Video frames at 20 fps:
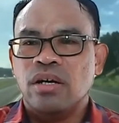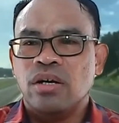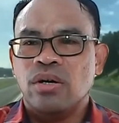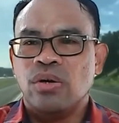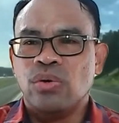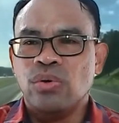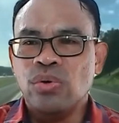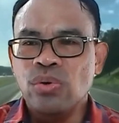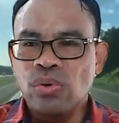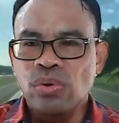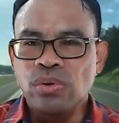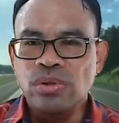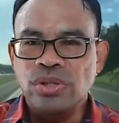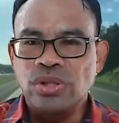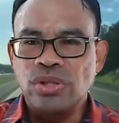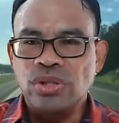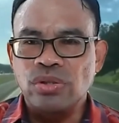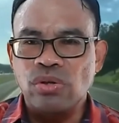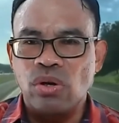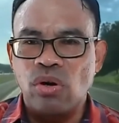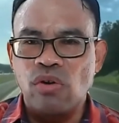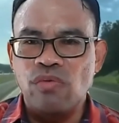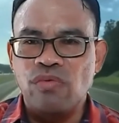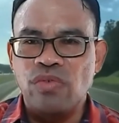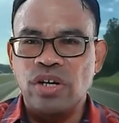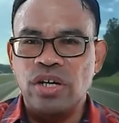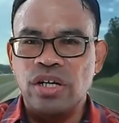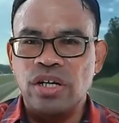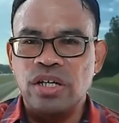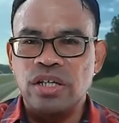rules
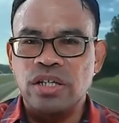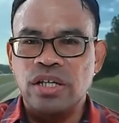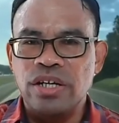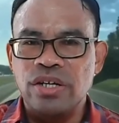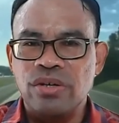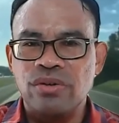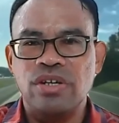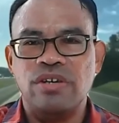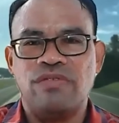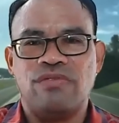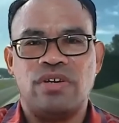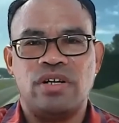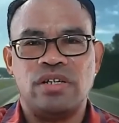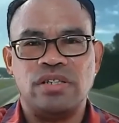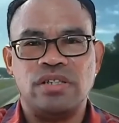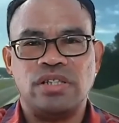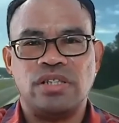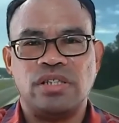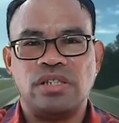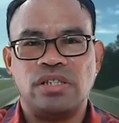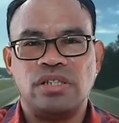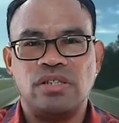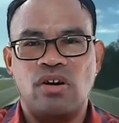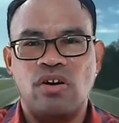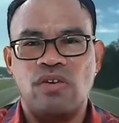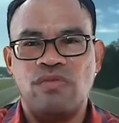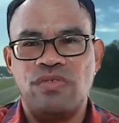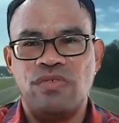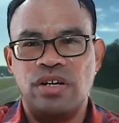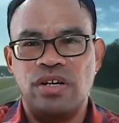over the universe,
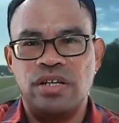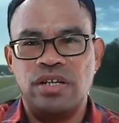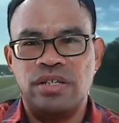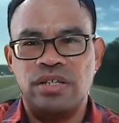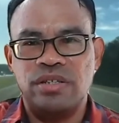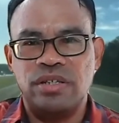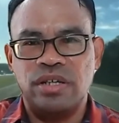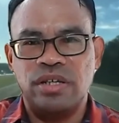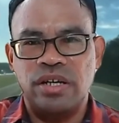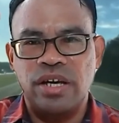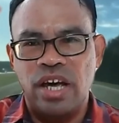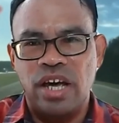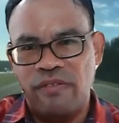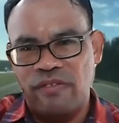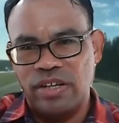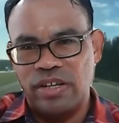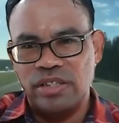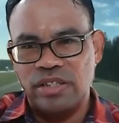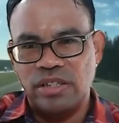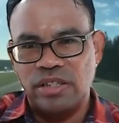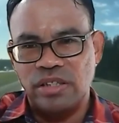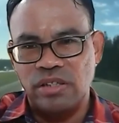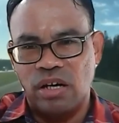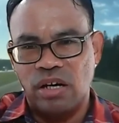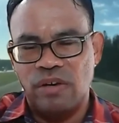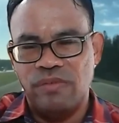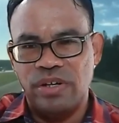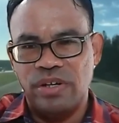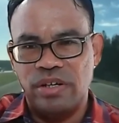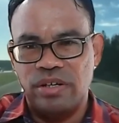over the heavens,
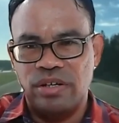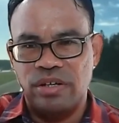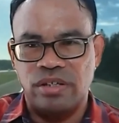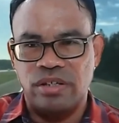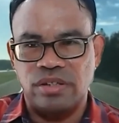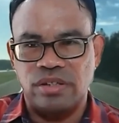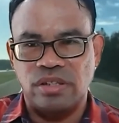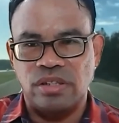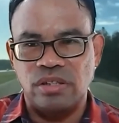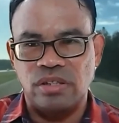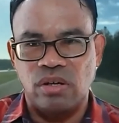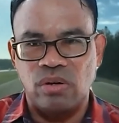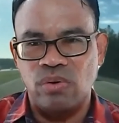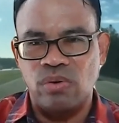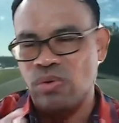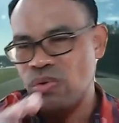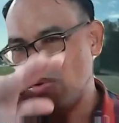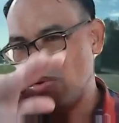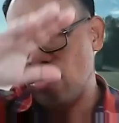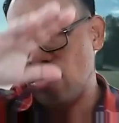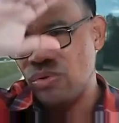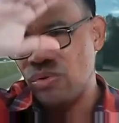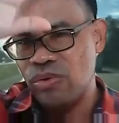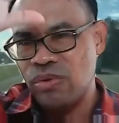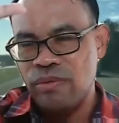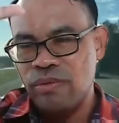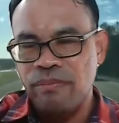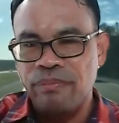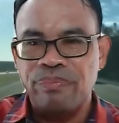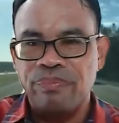over the earth, all
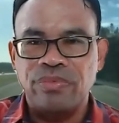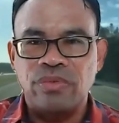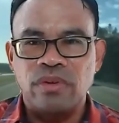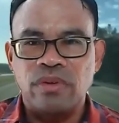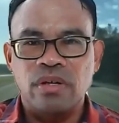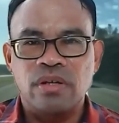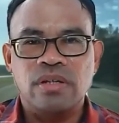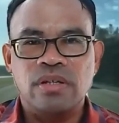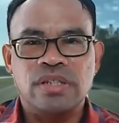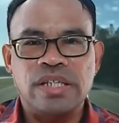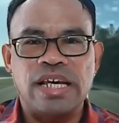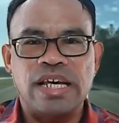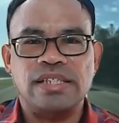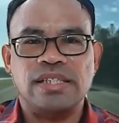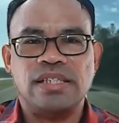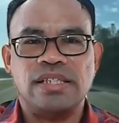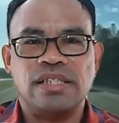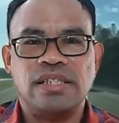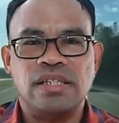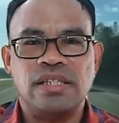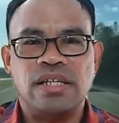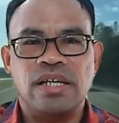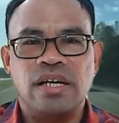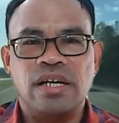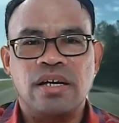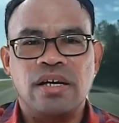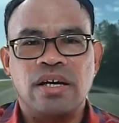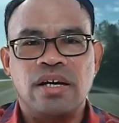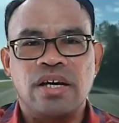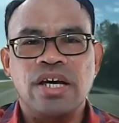things.
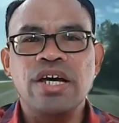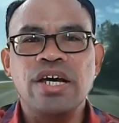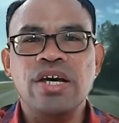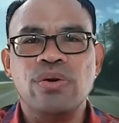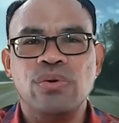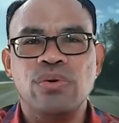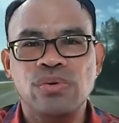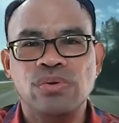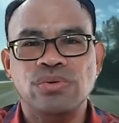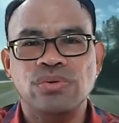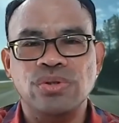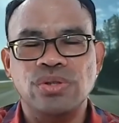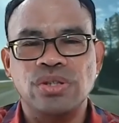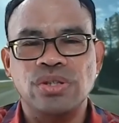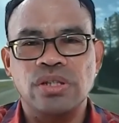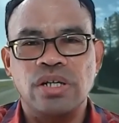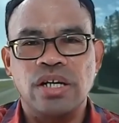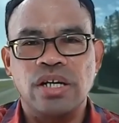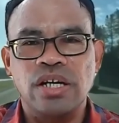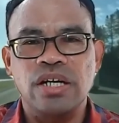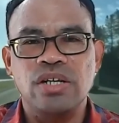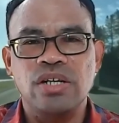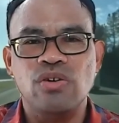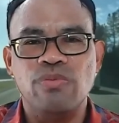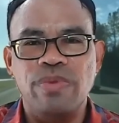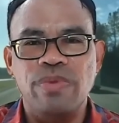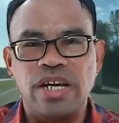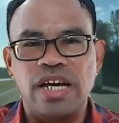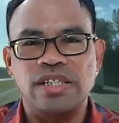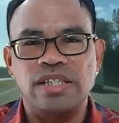He rules, He
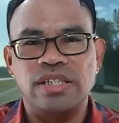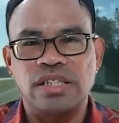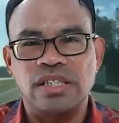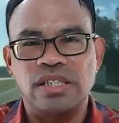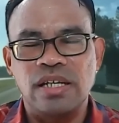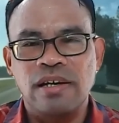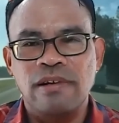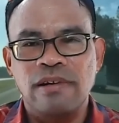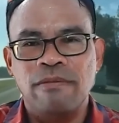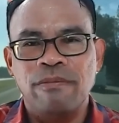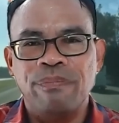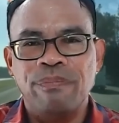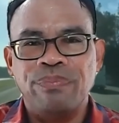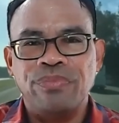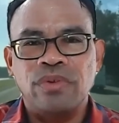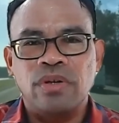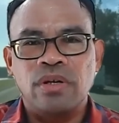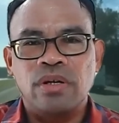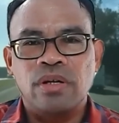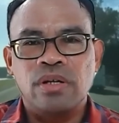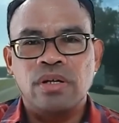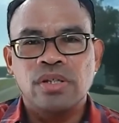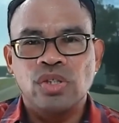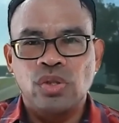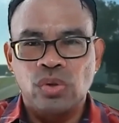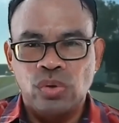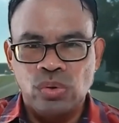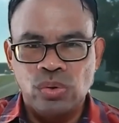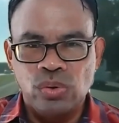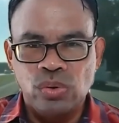dominates.
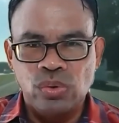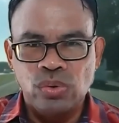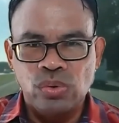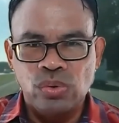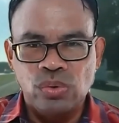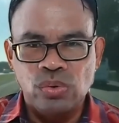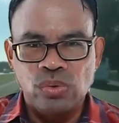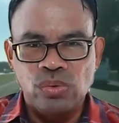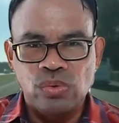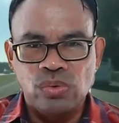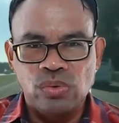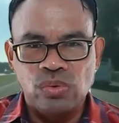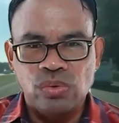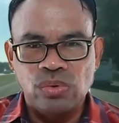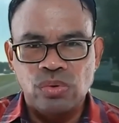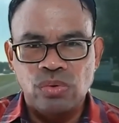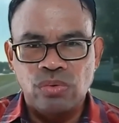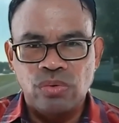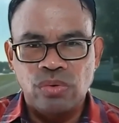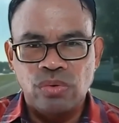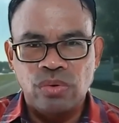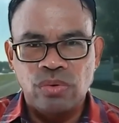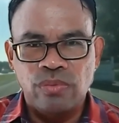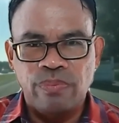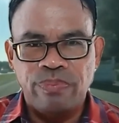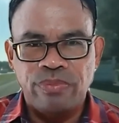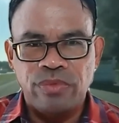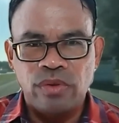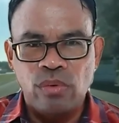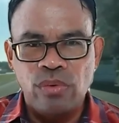So
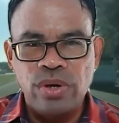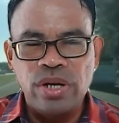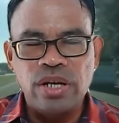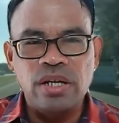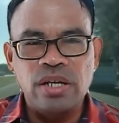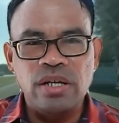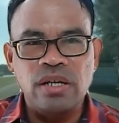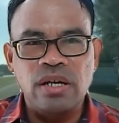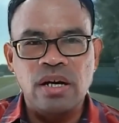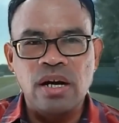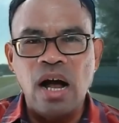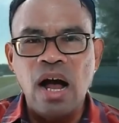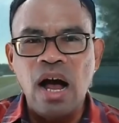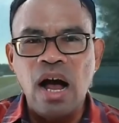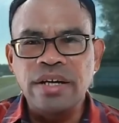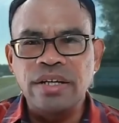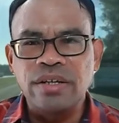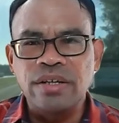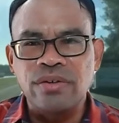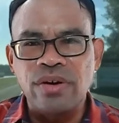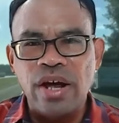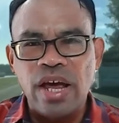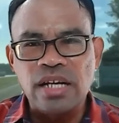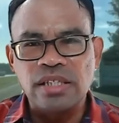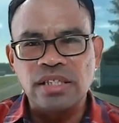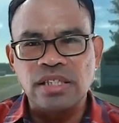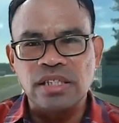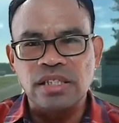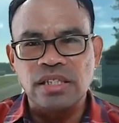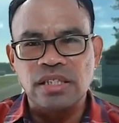when God
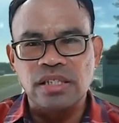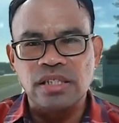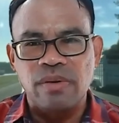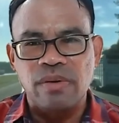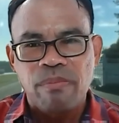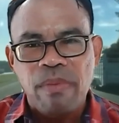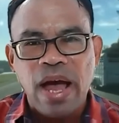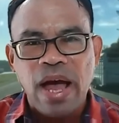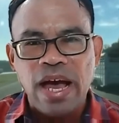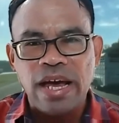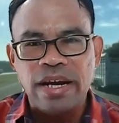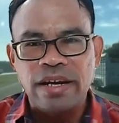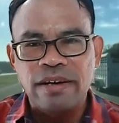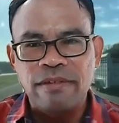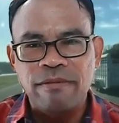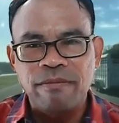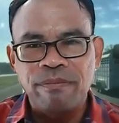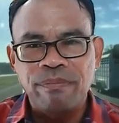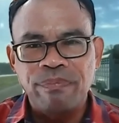created man,